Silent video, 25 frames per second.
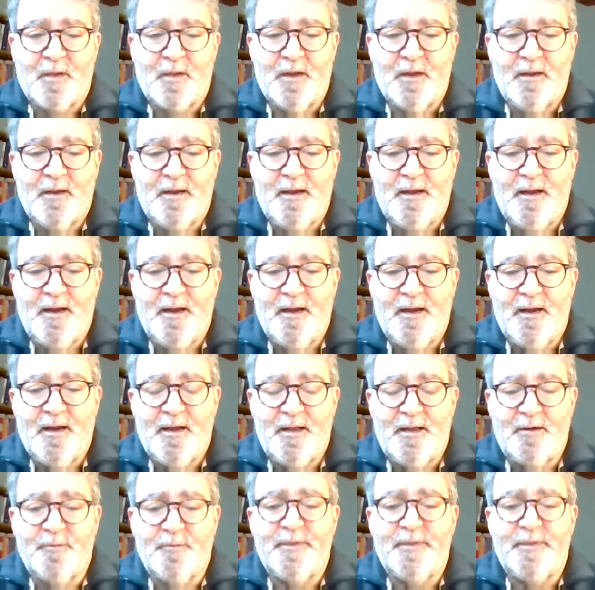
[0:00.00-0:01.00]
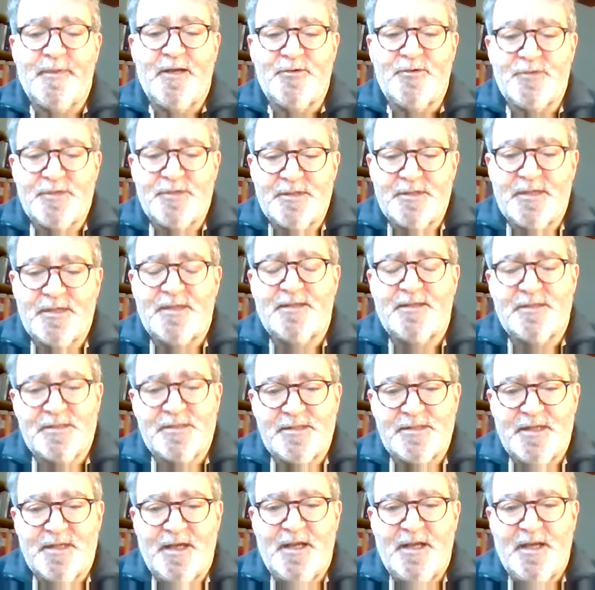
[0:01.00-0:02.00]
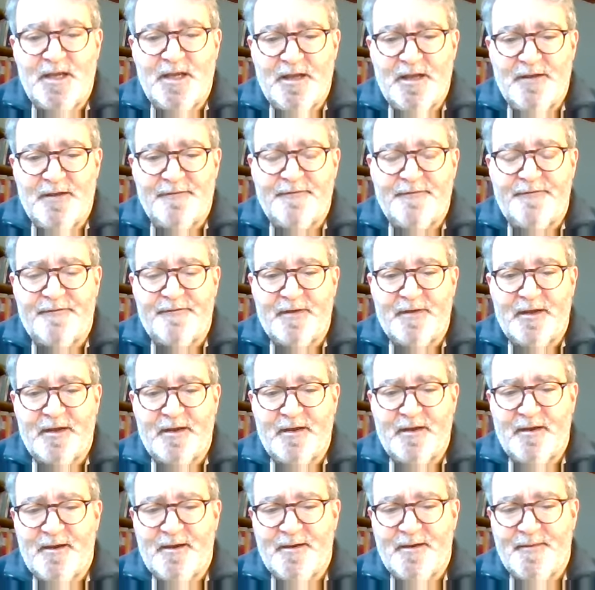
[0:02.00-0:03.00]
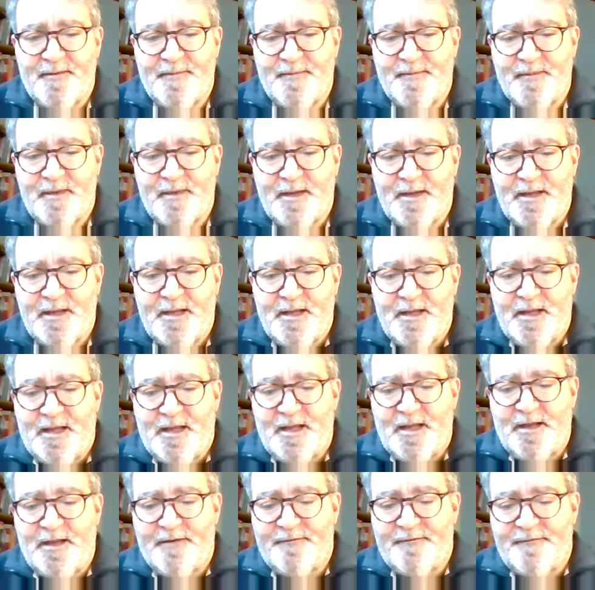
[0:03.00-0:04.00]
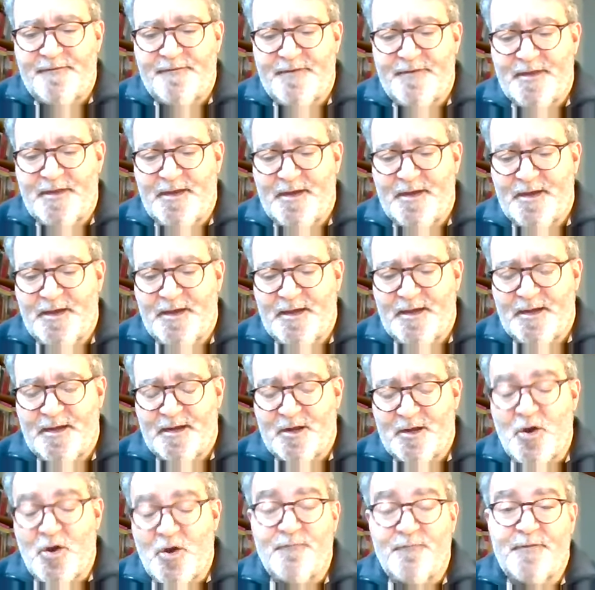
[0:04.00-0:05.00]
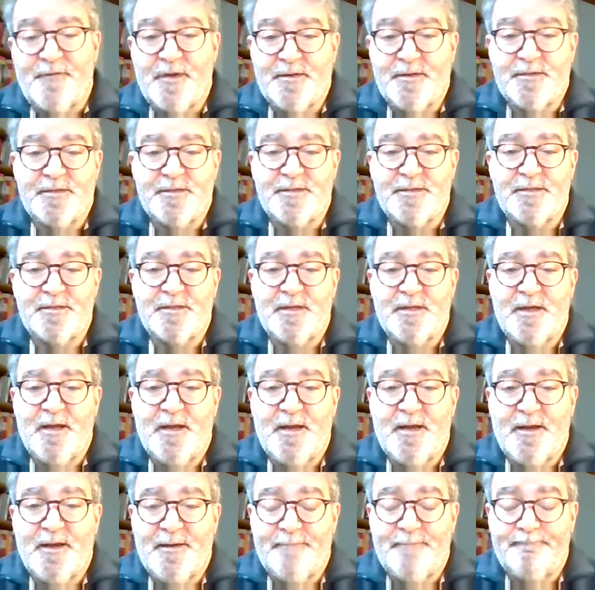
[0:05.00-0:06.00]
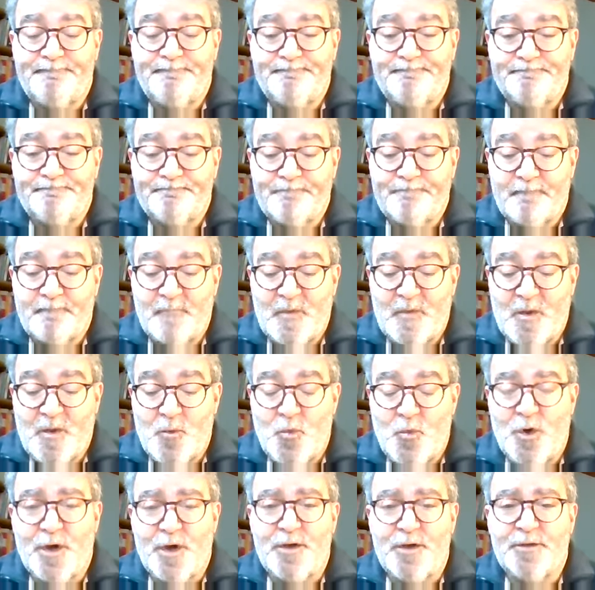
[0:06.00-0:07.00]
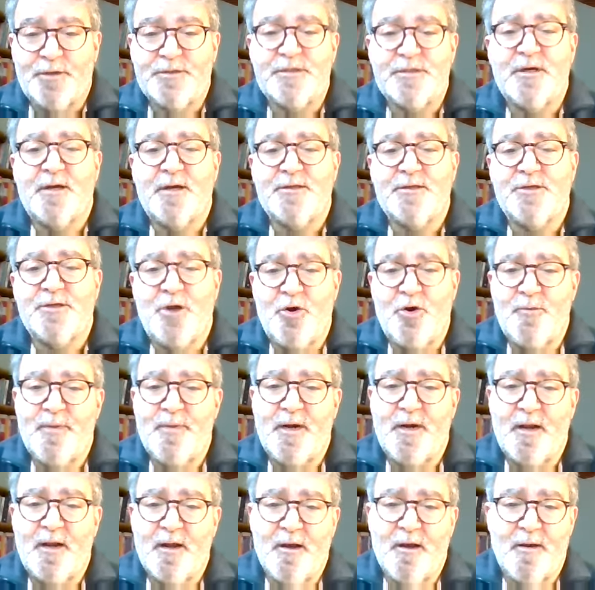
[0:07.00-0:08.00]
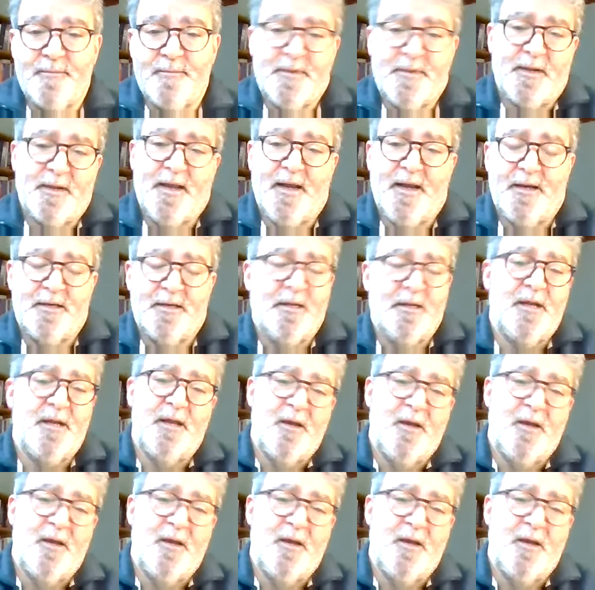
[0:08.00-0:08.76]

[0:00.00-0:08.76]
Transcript: it'll be interesting to see if the conference world starts opening up again.